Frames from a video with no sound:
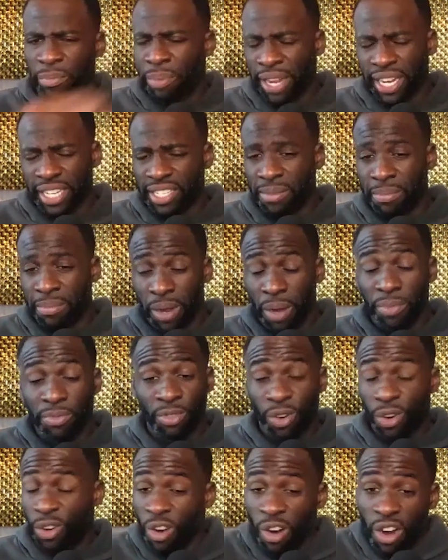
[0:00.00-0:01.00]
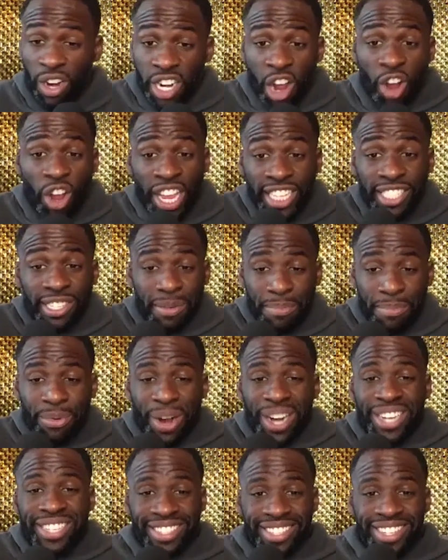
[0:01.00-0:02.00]
go pick them up full court. No, he's
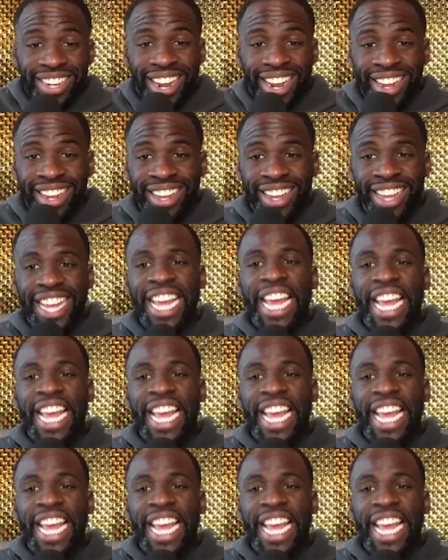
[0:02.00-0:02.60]
embracing that.